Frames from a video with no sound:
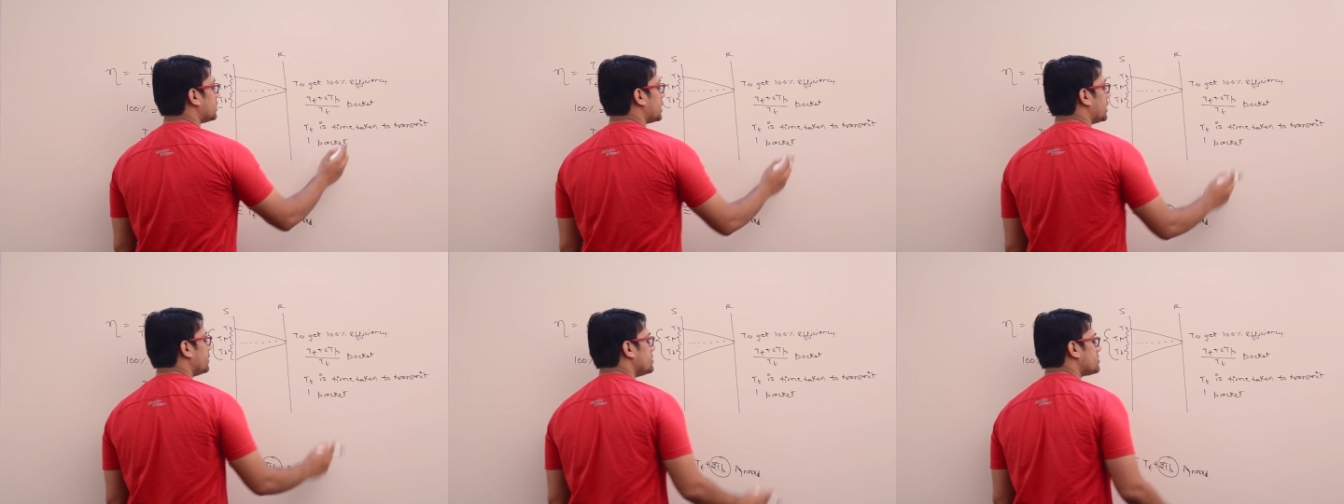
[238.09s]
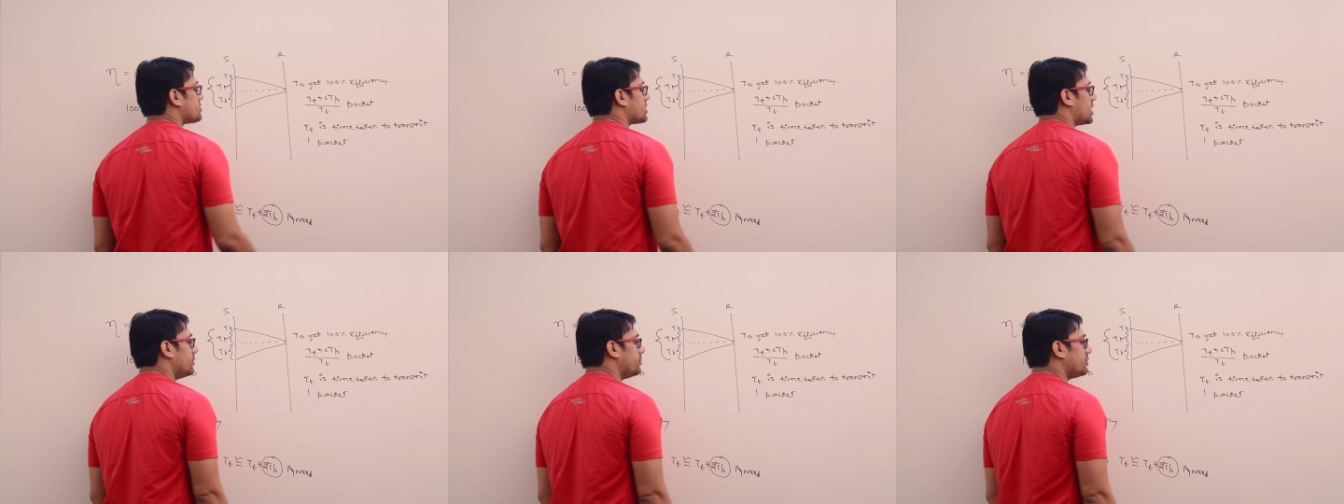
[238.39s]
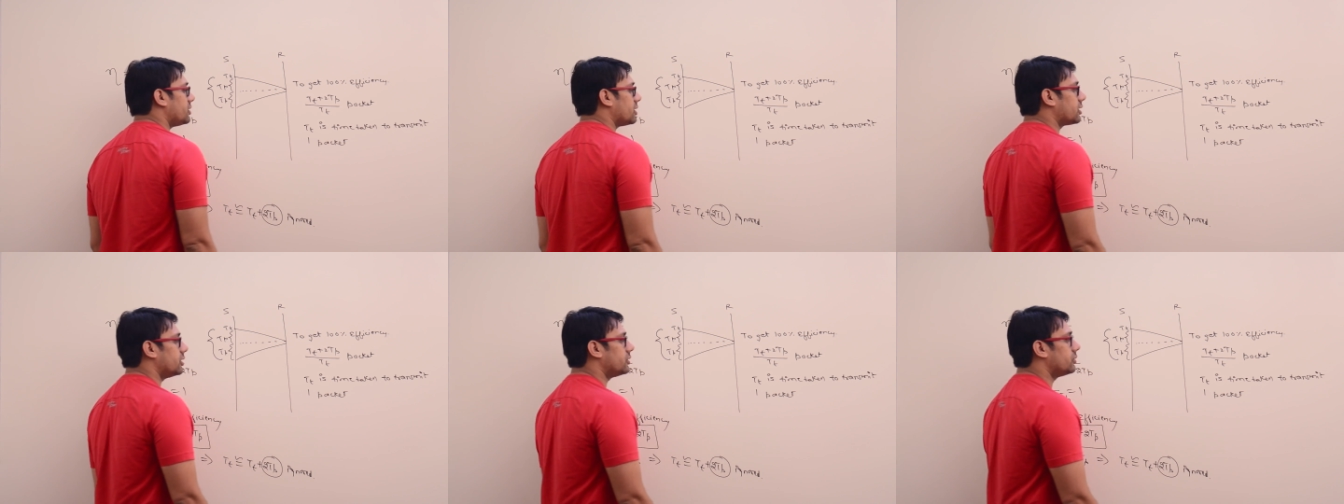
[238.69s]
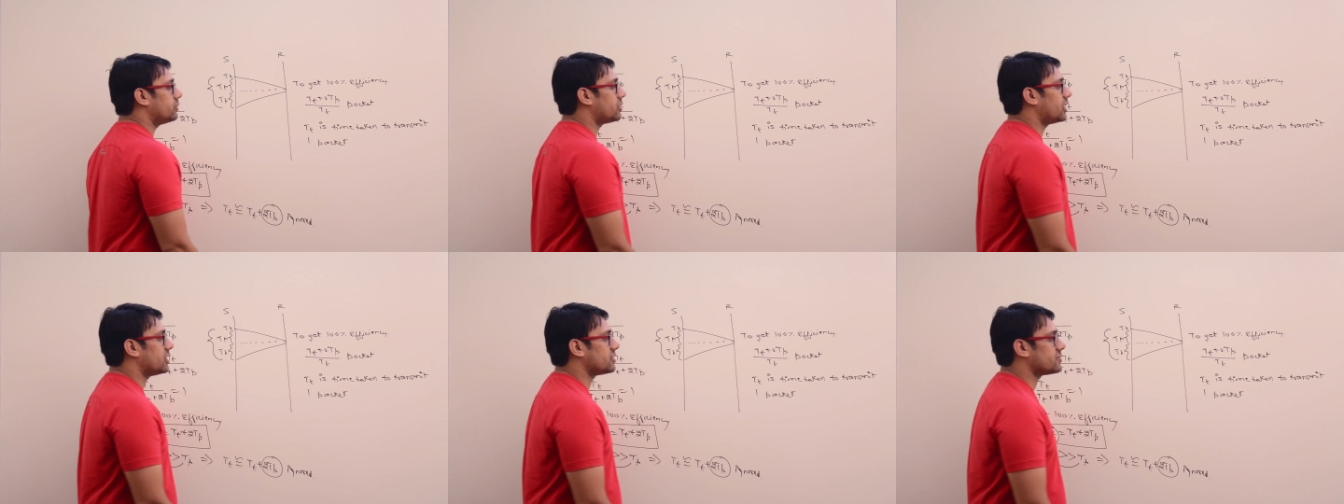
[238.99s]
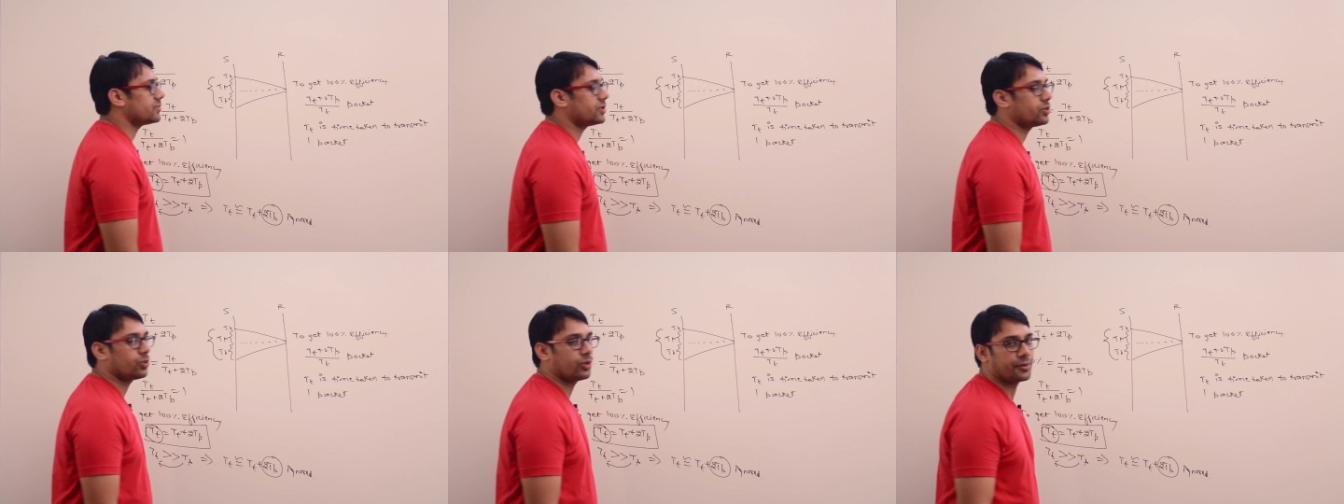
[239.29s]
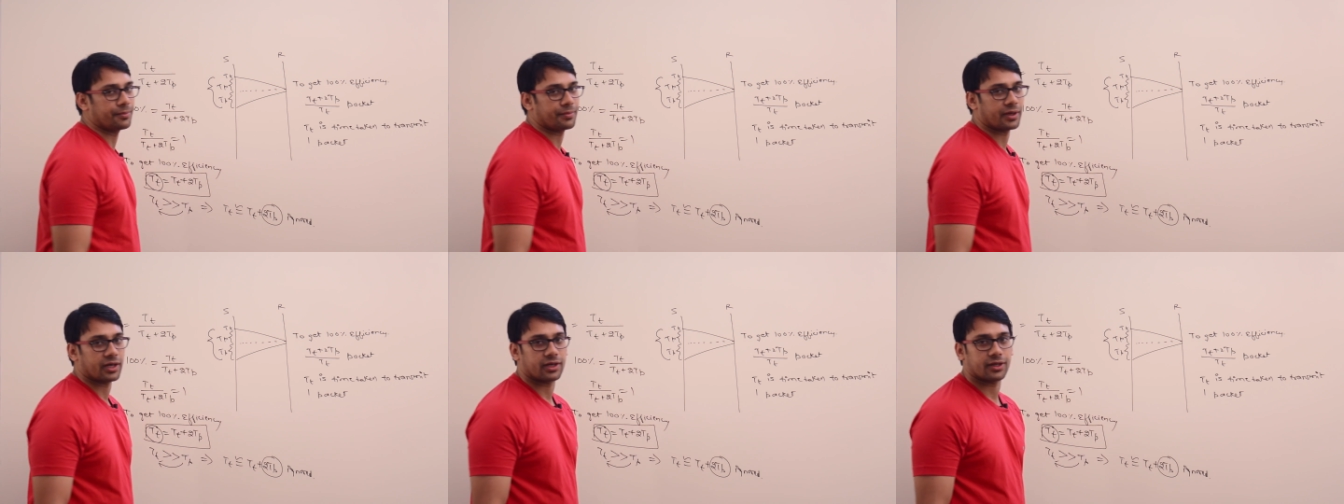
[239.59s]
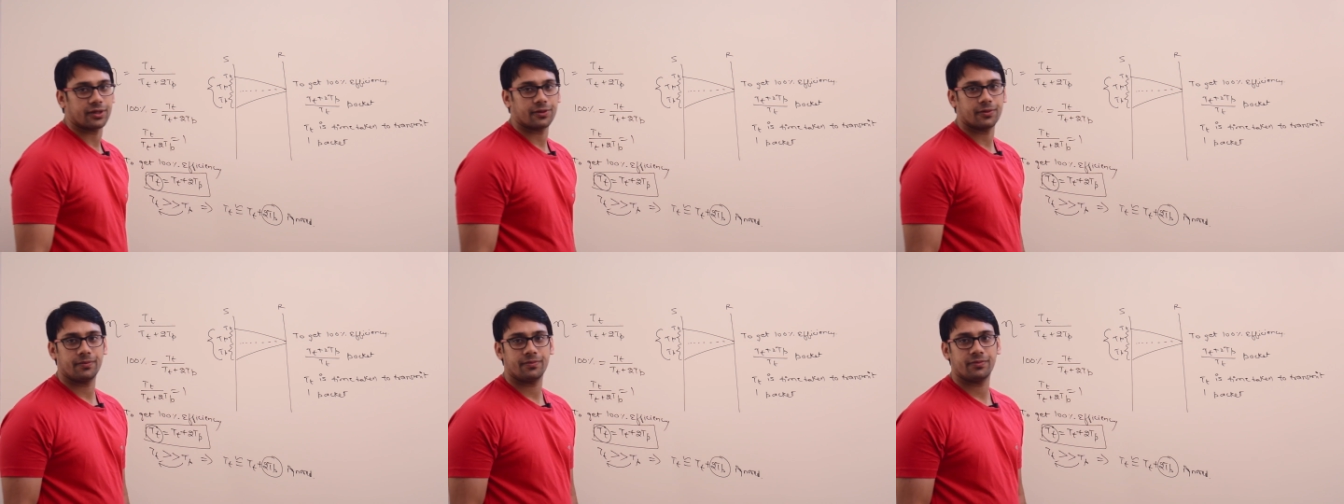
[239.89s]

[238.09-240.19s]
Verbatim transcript: time is time taken to transmit one packet,